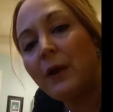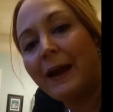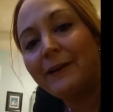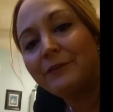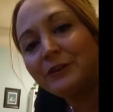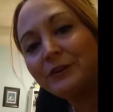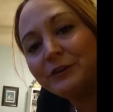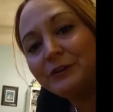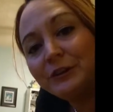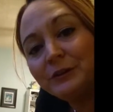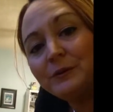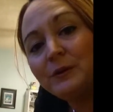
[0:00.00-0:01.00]
After
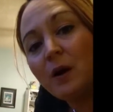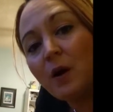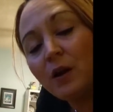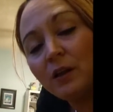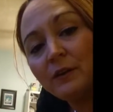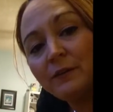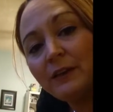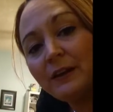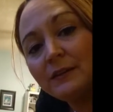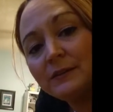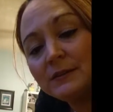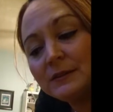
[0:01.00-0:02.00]
you do all of
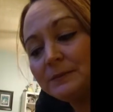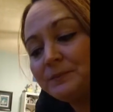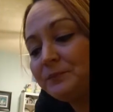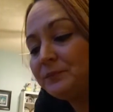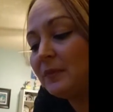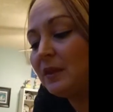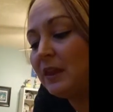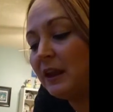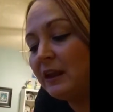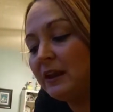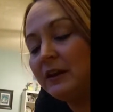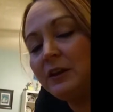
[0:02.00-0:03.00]
these,
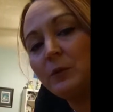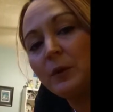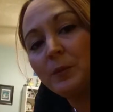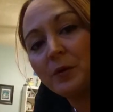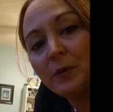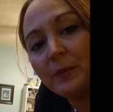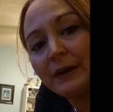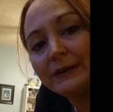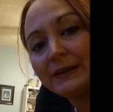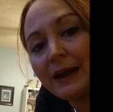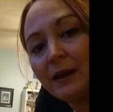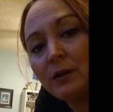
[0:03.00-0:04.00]
then you want to put them on
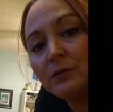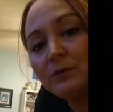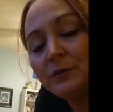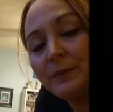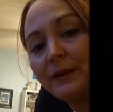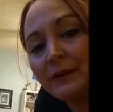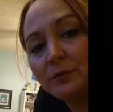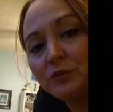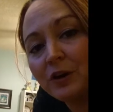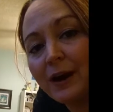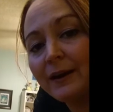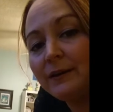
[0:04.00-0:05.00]
a towel to make
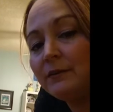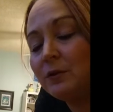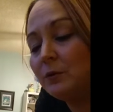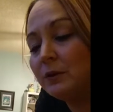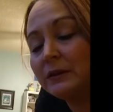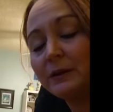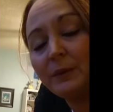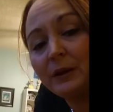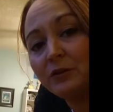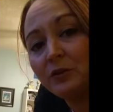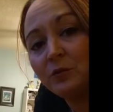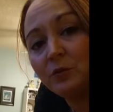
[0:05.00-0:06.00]
them dry. Don't let them
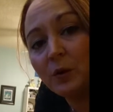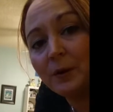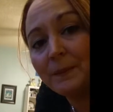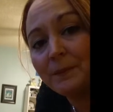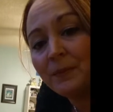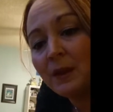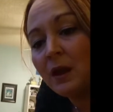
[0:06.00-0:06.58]
get too warm.